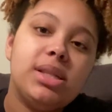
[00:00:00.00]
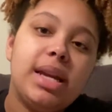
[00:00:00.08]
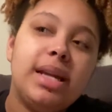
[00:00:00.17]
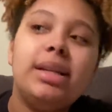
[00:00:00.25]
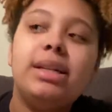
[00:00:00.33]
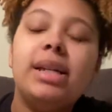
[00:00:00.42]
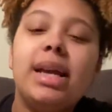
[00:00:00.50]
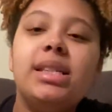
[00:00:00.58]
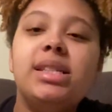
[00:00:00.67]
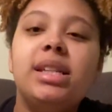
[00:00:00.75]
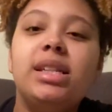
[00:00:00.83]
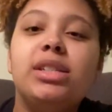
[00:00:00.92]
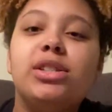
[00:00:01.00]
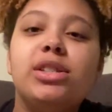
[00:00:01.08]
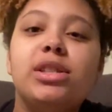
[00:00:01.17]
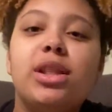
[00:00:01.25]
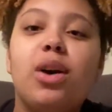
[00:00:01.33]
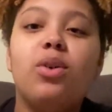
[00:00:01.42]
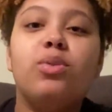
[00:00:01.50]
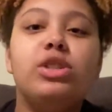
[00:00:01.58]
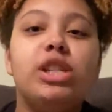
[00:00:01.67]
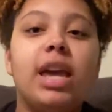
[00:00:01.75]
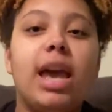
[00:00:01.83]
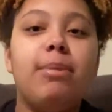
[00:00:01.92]
and 19 inches long when
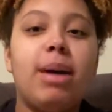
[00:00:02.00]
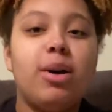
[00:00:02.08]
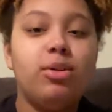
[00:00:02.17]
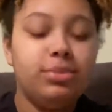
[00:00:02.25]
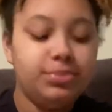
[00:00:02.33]
she came out,